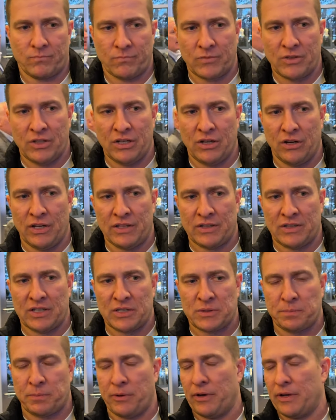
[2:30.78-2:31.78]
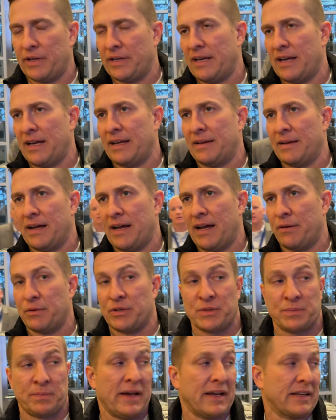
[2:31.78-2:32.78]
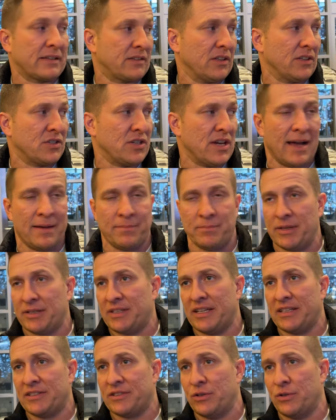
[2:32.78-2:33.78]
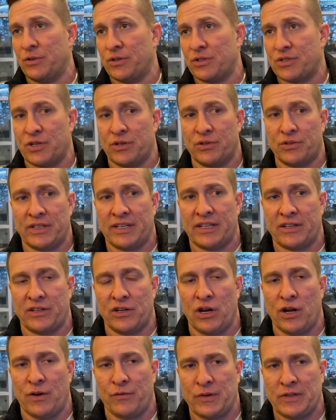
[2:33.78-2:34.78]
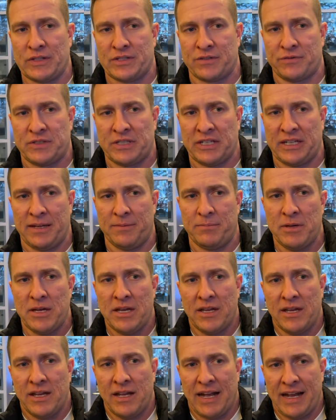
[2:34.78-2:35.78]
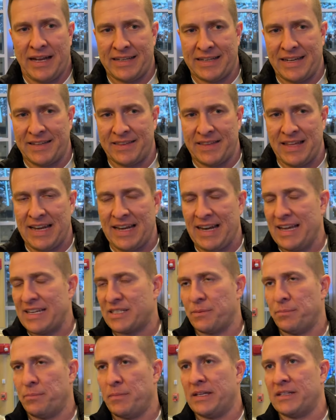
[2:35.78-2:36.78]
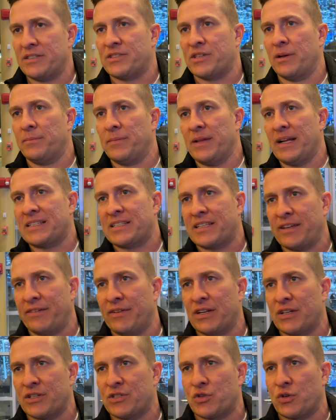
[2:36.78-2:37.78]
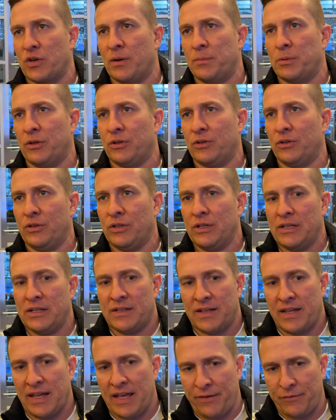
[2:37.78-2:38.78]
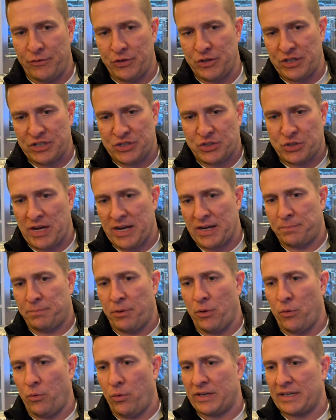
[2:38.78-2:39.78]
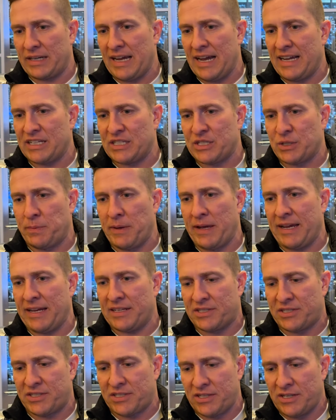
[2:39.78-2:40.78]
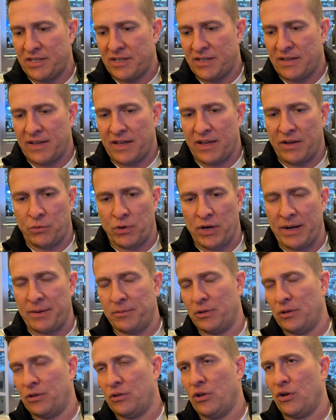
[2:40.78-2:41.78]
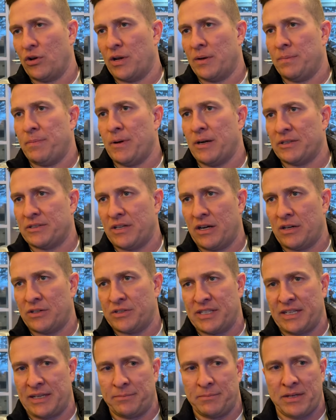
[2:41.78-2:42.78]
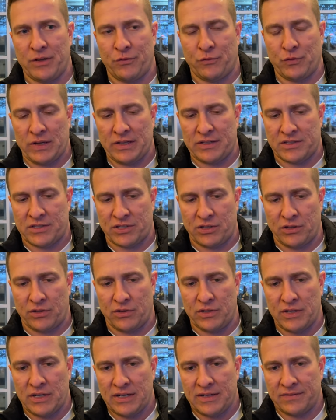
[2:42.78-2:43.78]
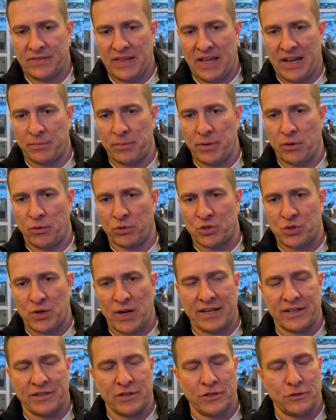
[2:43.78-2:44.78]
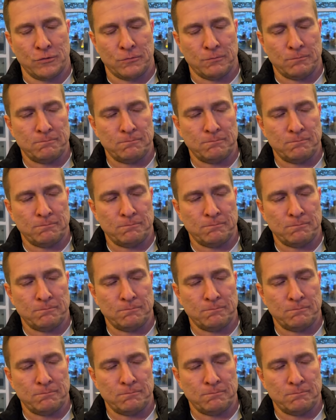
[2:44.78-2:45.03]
you know, at this point, I, I, respect the job that they do. They're certainly a good offensive team, and yet that hasn't been something that's given us trouble. If you just try to put one guy in space, we're able to load up our, our team defense. So that'll be what we'll try to do.